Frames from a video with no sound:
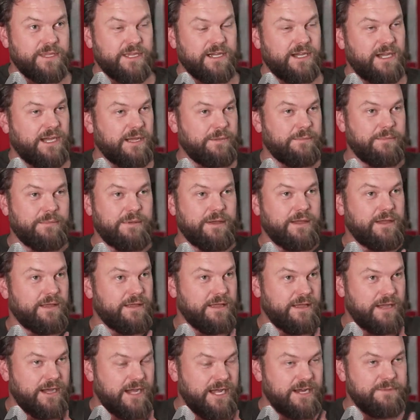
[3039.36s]
I'm
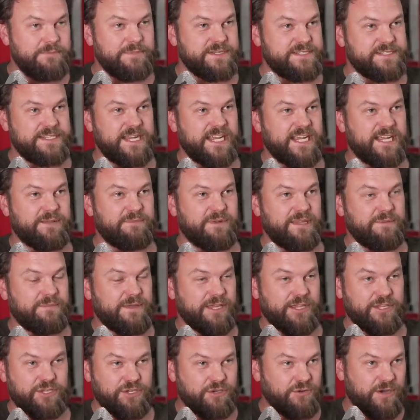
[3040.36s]
unmistakably
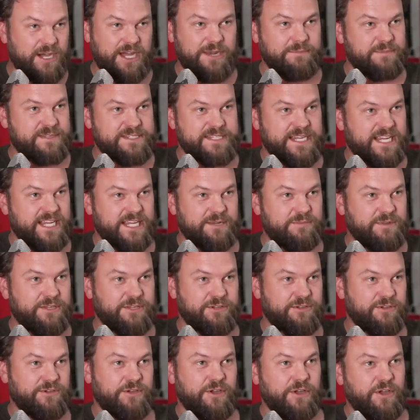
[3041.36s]
me. You are unmistakably
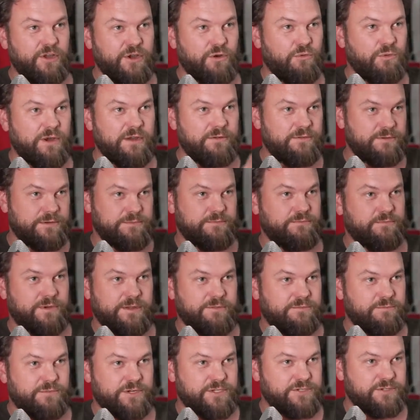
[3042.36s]
you.
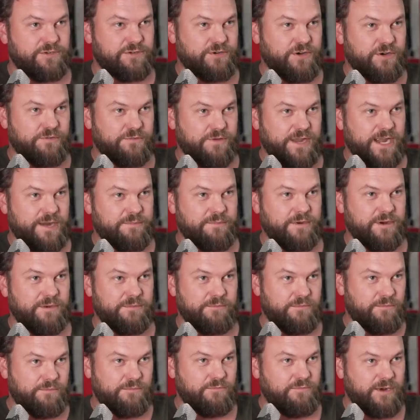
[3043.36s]
We talk off camera
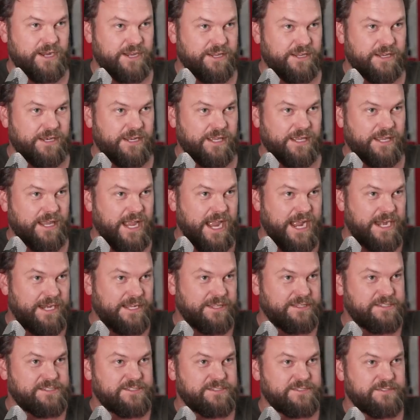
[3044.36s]
regularly, and
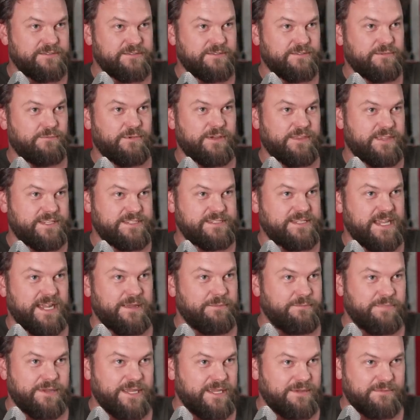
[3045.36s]
it's we're the
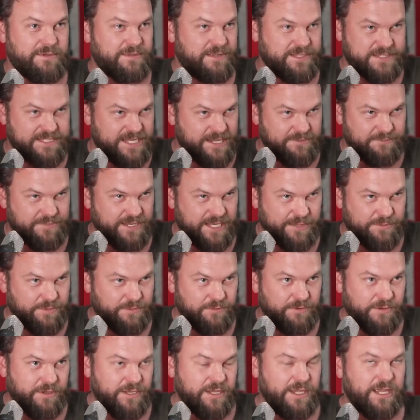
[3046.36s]
same
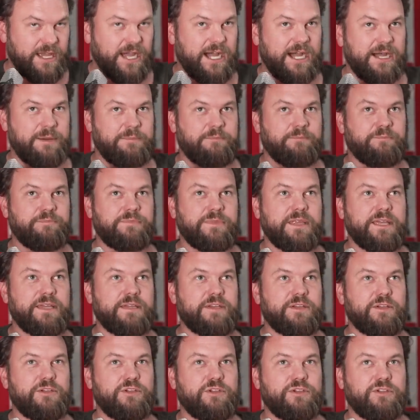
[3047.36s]
people.
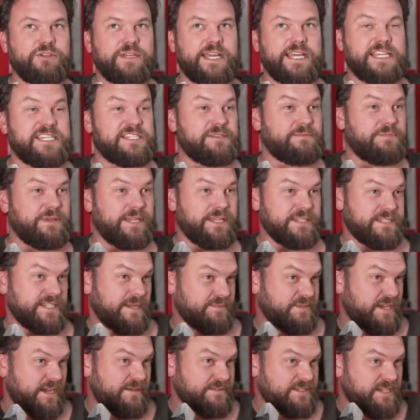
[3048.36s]
You need to be
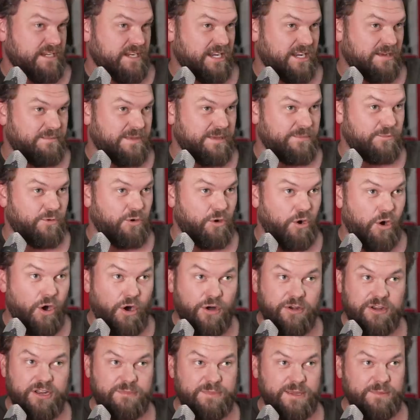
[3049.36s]
sometimes a little bit more
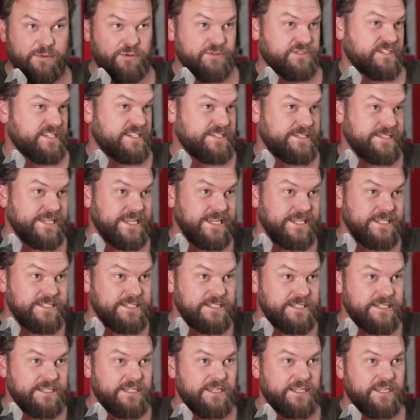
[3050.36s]
on, a bit more succinct
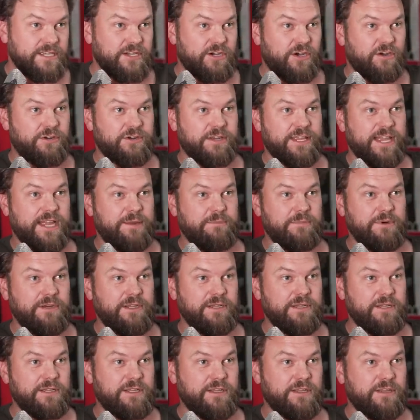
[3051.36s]
on camera
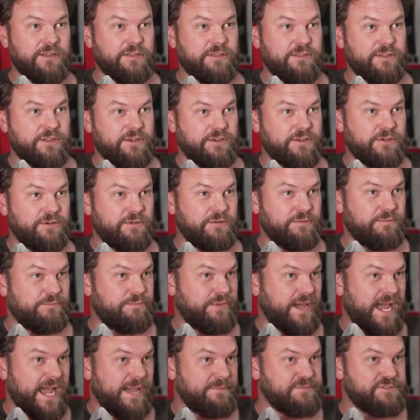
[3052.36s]
than
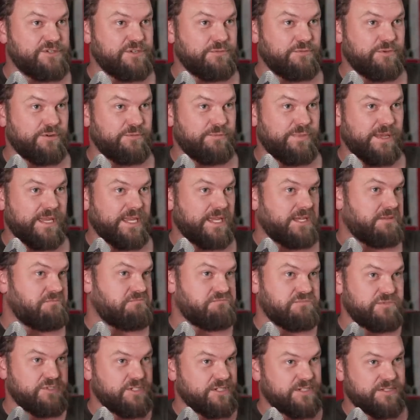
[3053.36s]
perhaps you would be
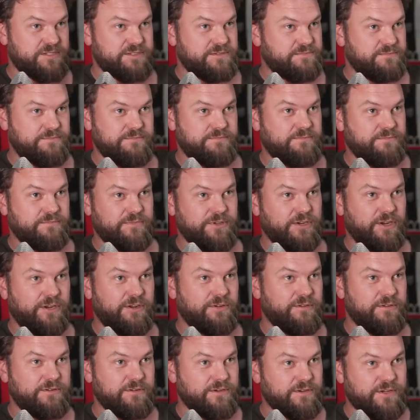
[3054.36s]
just, you
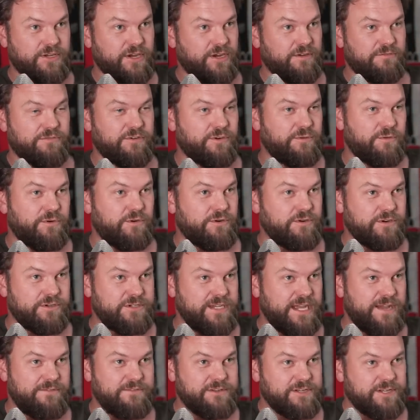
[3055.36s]
know, going for a walk or
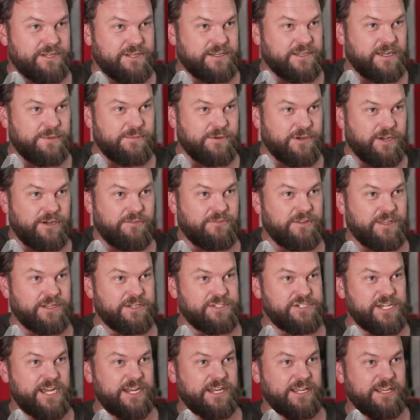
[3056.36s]
having a cup of coffee and
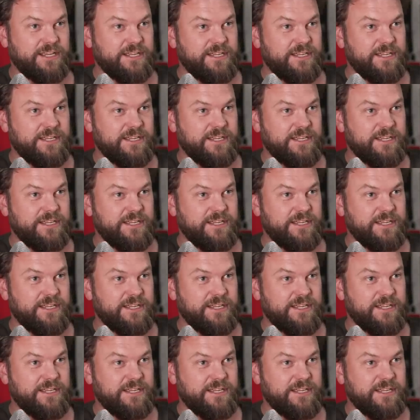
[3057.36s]
chatting.